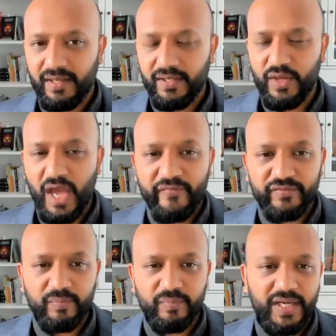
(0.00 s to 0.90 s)
you have
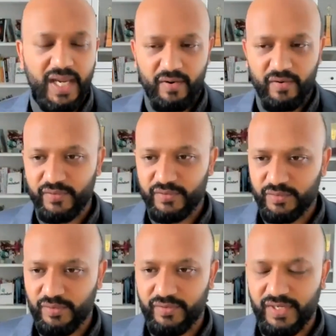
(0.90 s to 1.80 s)
to break out of your
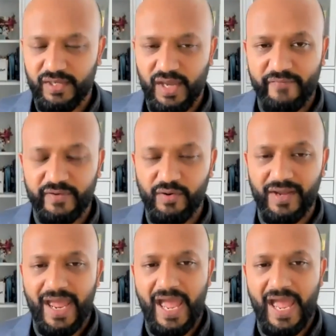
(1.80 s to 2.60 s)
story and you have to look at